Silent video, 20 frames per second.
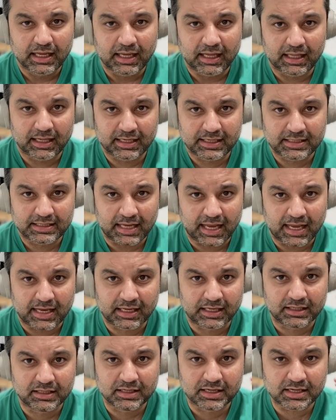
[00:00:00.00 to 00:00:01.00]
it is a
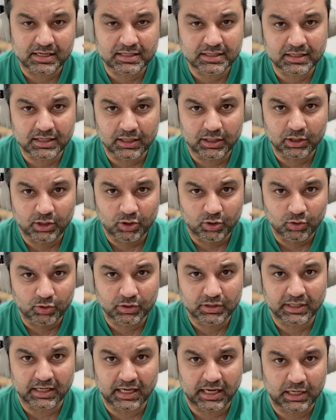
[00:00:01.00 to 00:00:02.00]
consistent
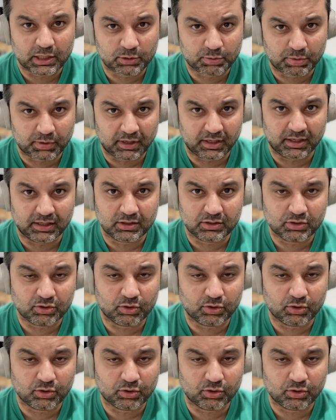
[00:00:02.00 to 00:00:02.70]
user experience,